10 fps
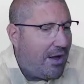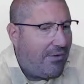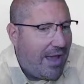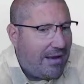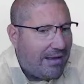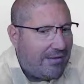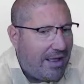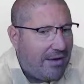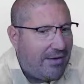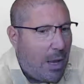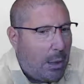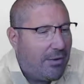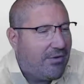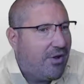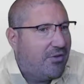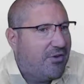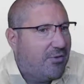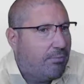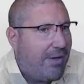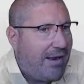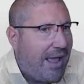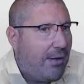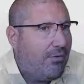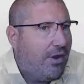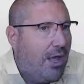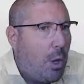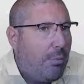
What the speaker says: I think Edexcel is now going to start to spread out,